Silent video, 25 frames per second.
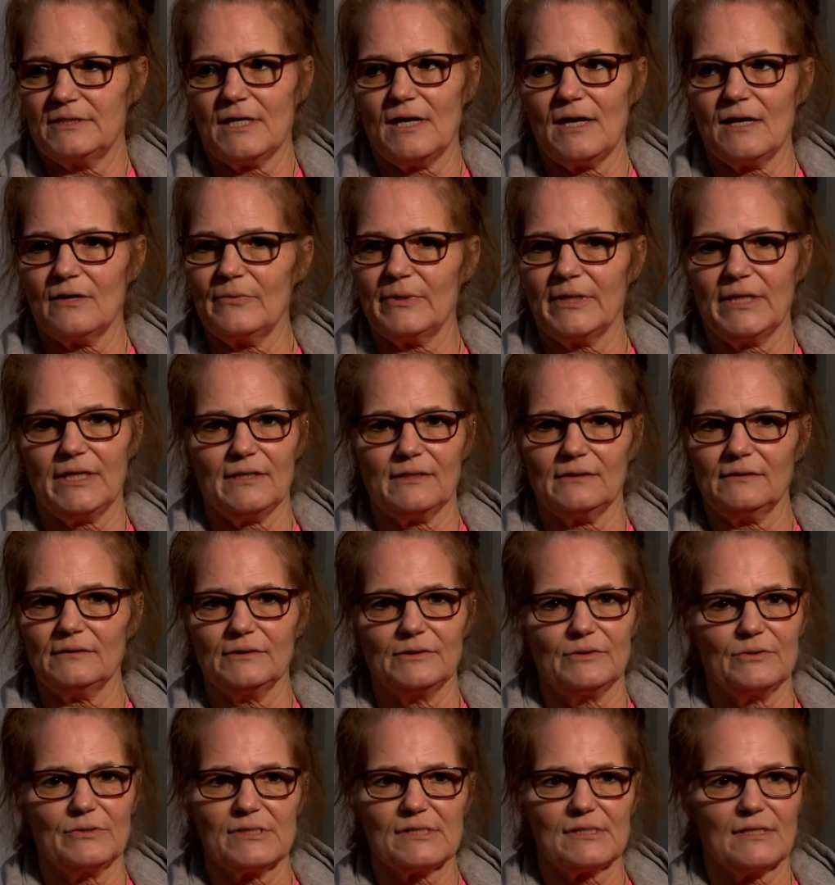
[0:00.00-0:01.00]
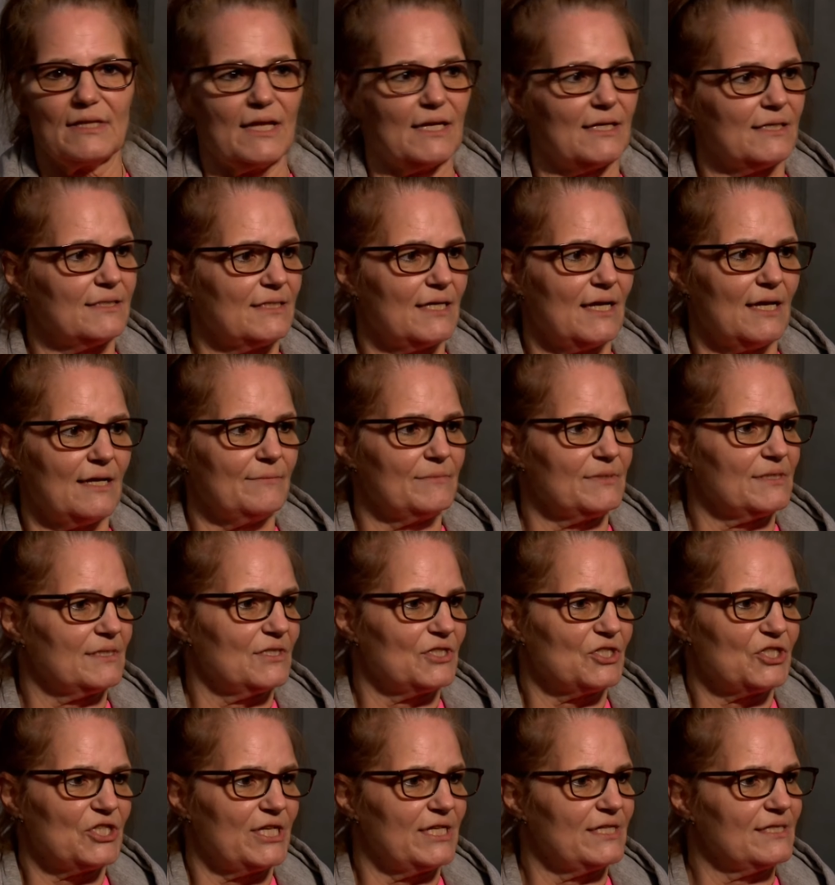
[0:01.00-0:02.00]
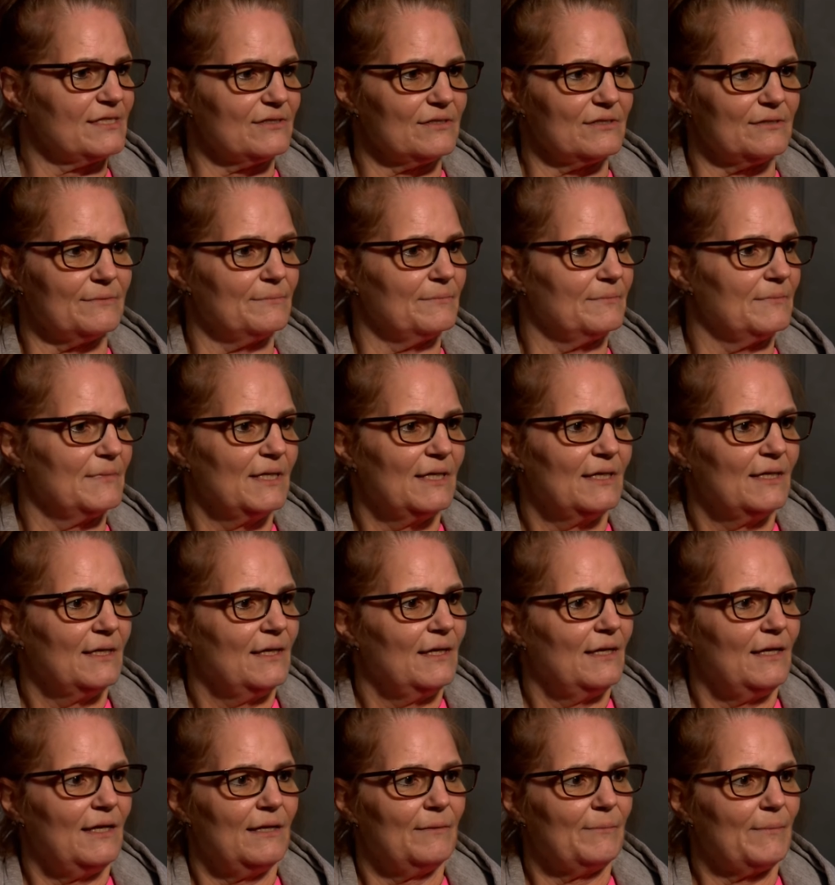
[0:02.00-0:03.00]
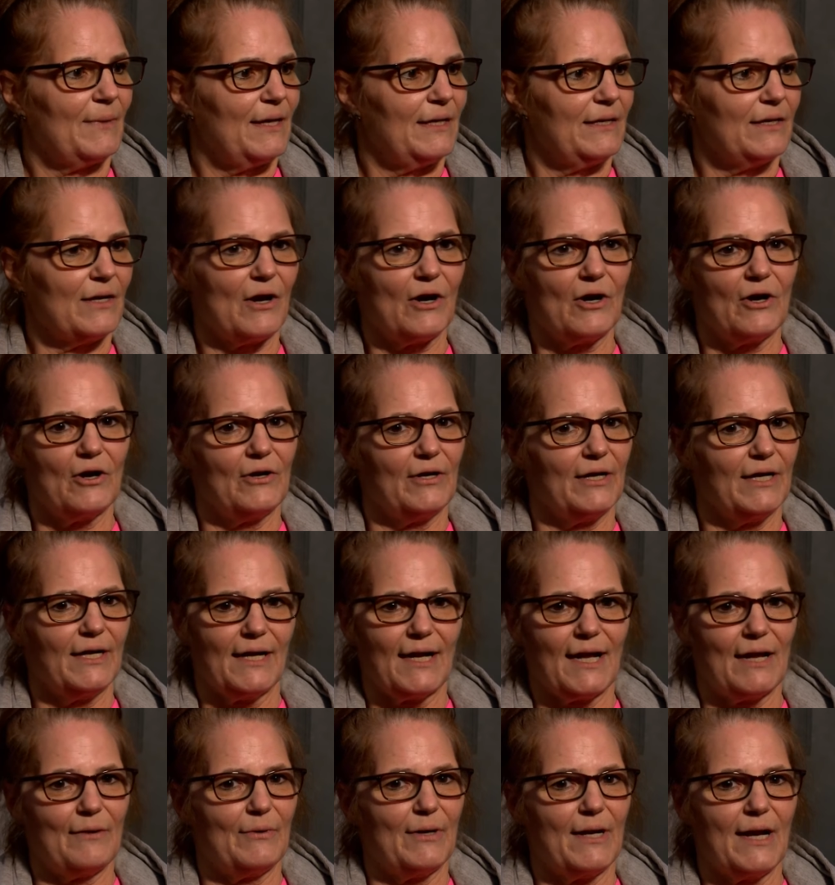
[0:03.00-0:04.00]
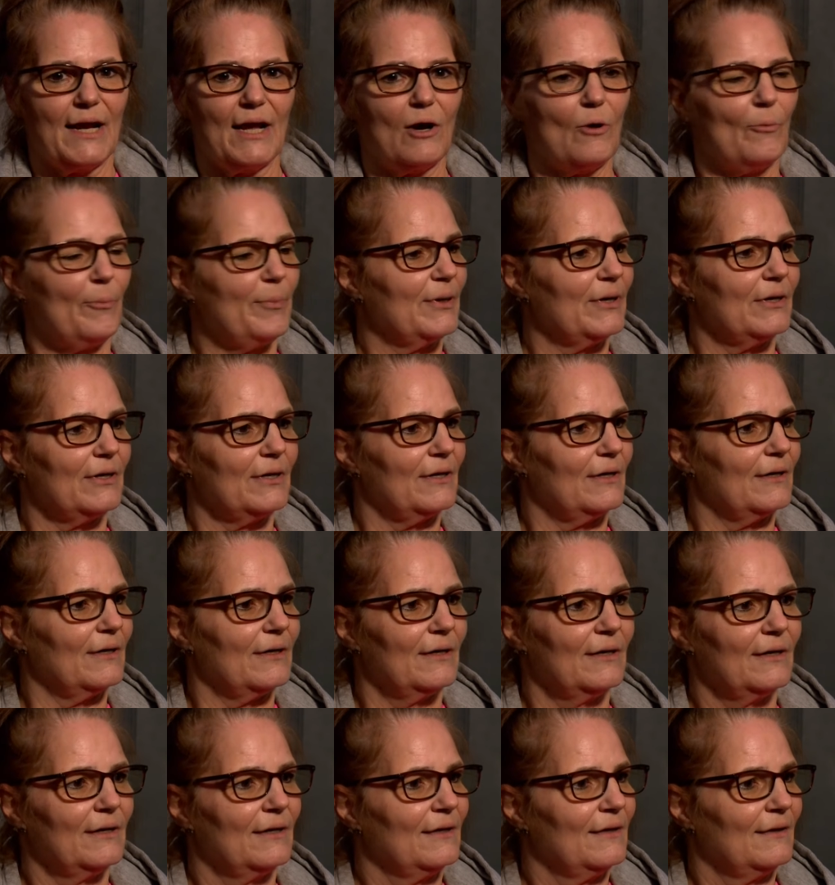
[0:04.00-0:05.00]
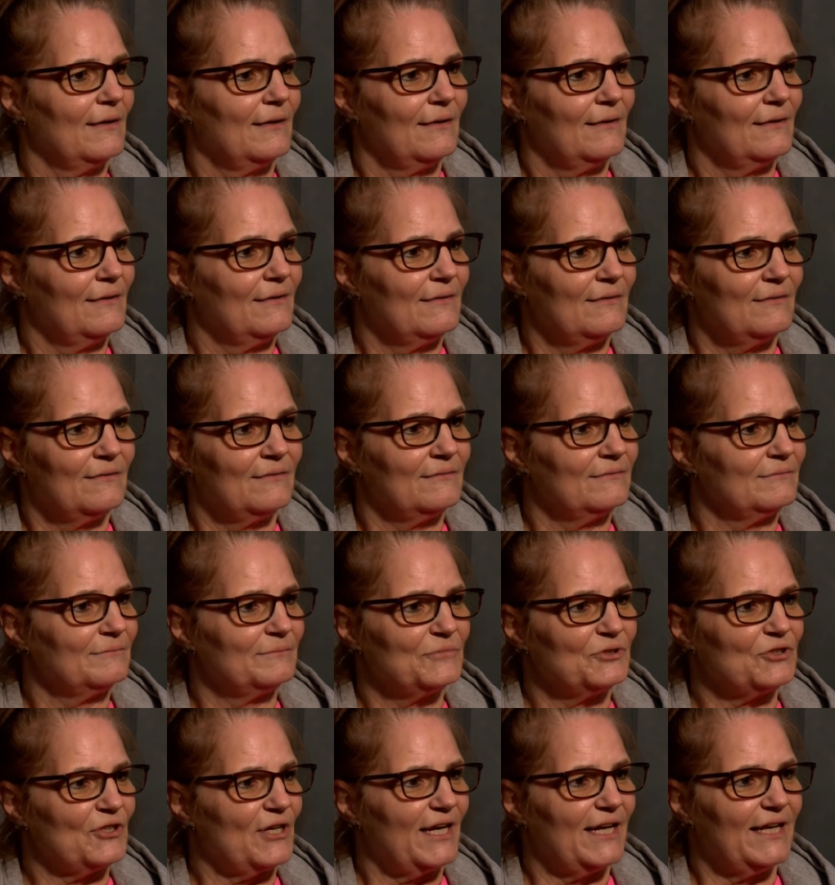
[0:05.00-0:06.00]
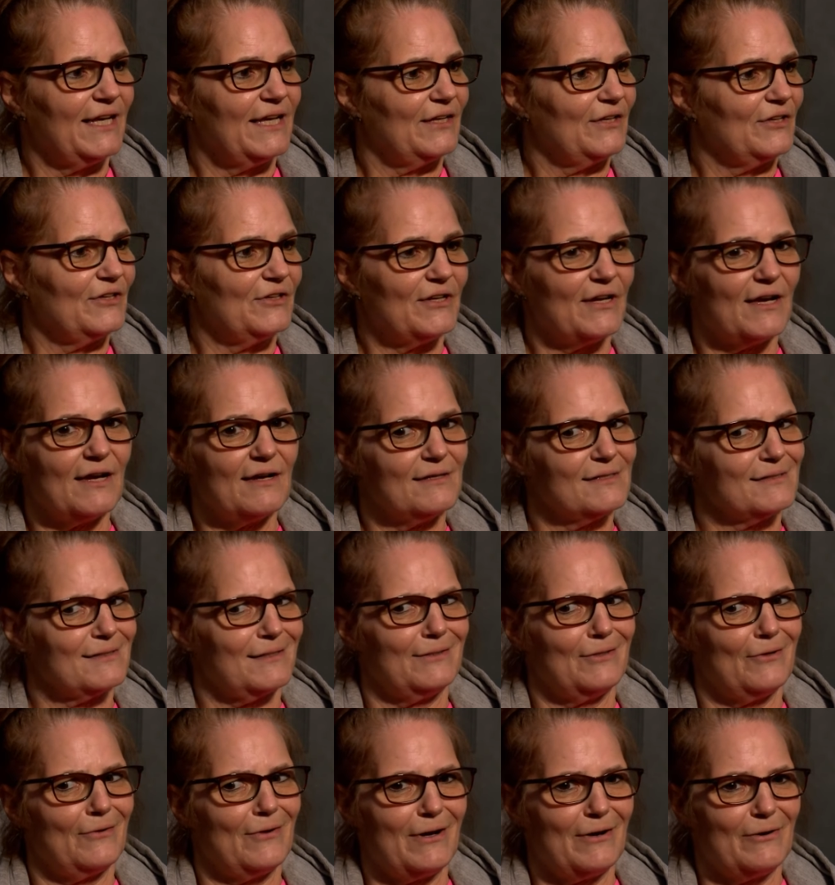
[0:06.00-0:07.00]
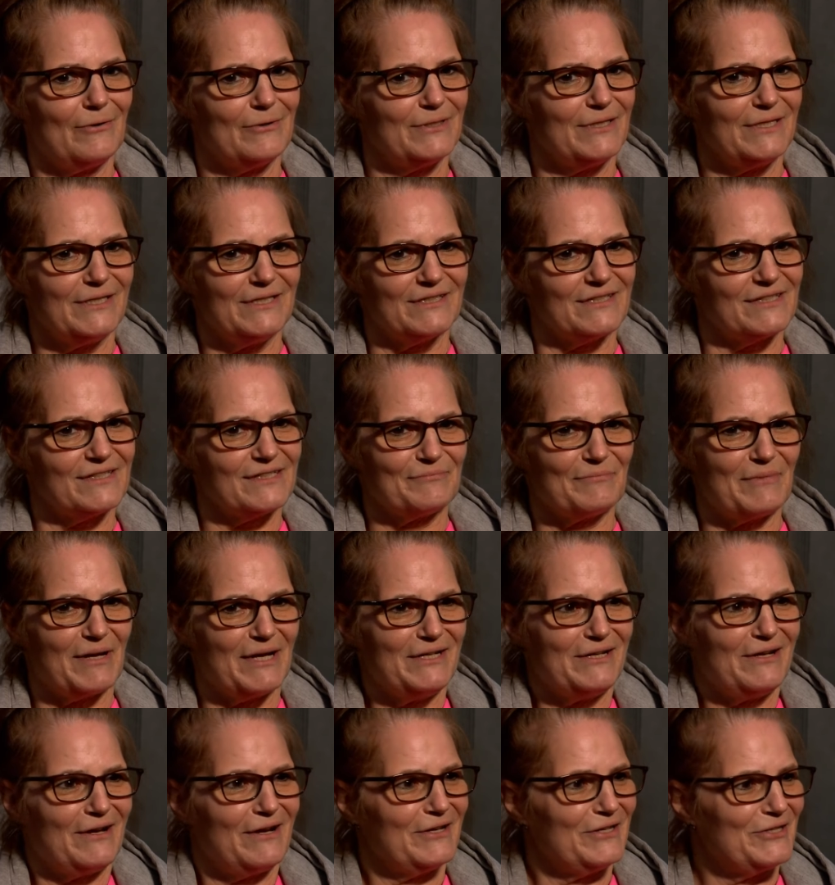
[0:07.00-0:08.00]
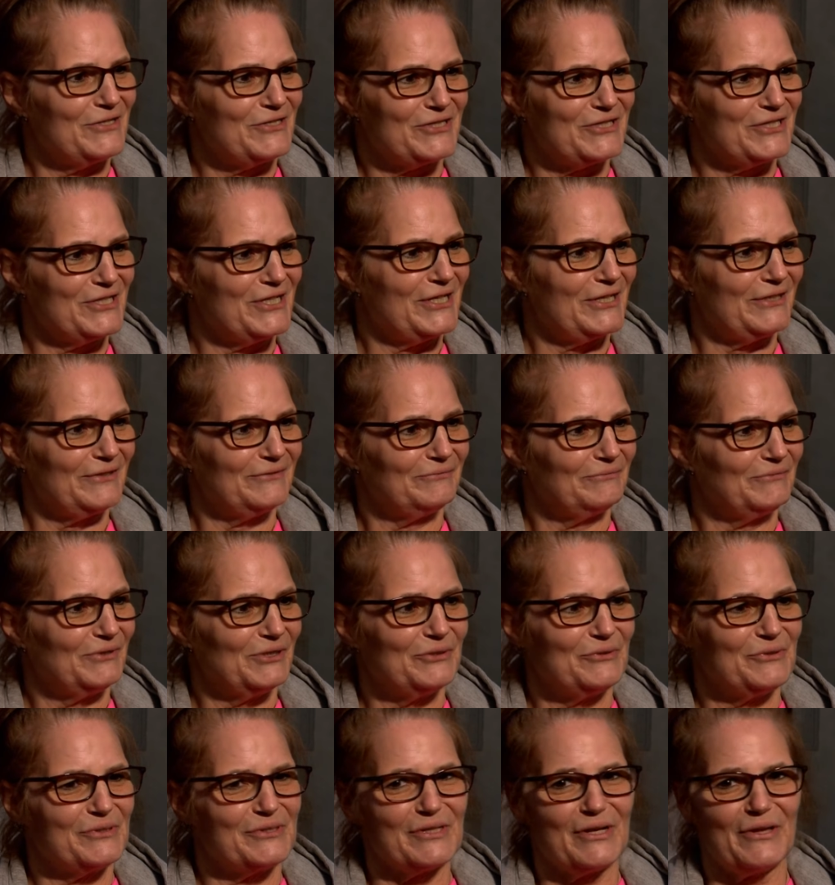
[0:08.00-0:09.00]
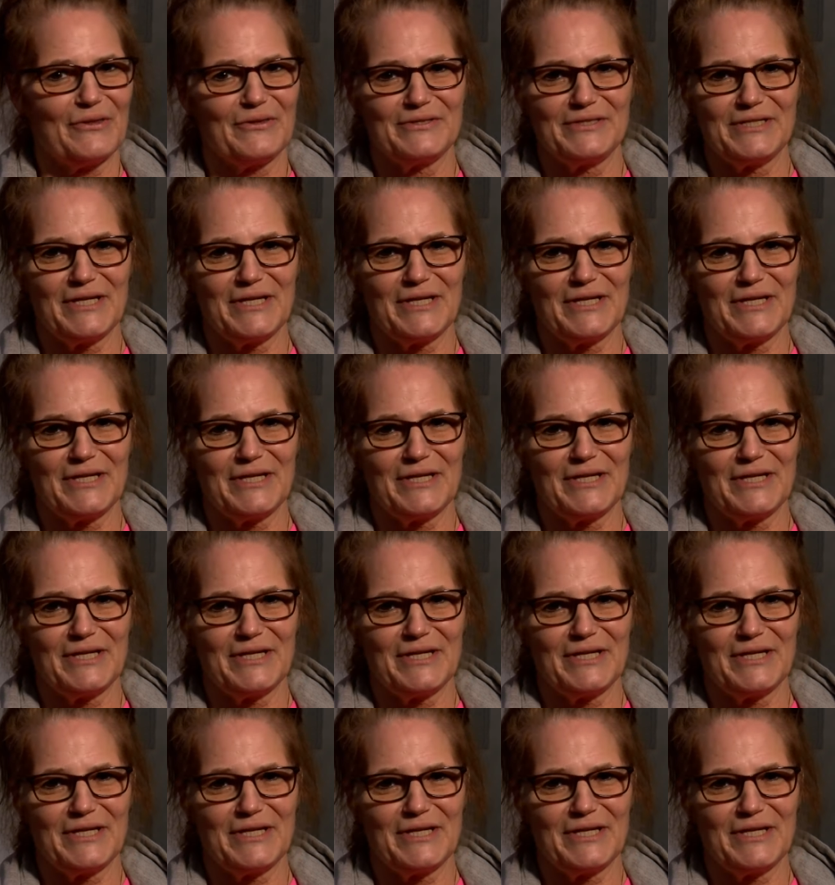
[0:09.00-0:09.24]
dog would get loose a lot of times and chase him in my yard and I would help her try to get her dog because I know how it is. My dog used to get loose all the